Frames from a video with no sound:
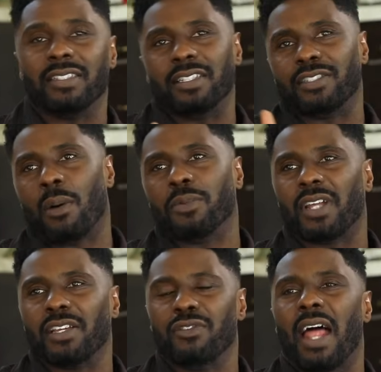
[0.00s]
it's
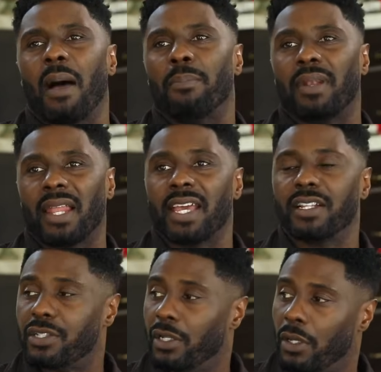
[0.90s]
almost like you're not
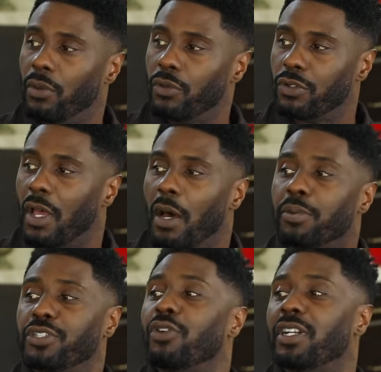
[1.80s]
playing to lose,
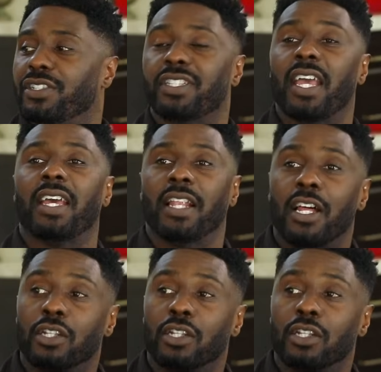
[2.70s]
but you understand